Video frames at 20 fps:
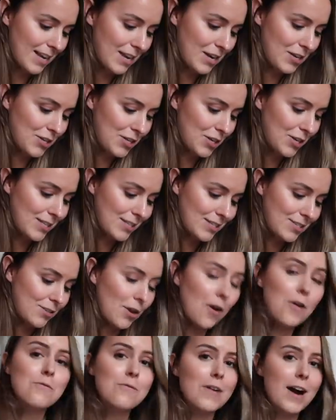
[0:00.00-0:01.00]
And she's
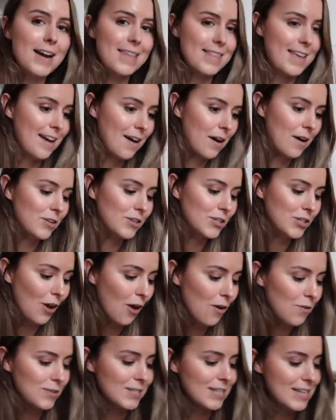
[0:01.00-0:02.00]
so right, they are
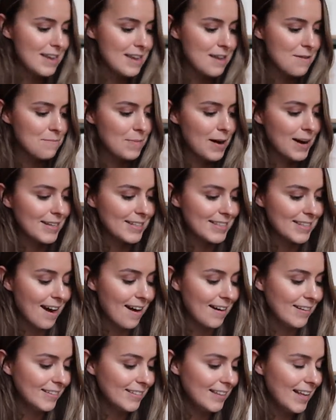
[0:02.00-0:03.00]
totally my
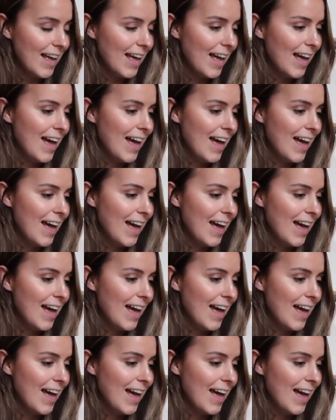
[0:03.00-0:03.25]
style.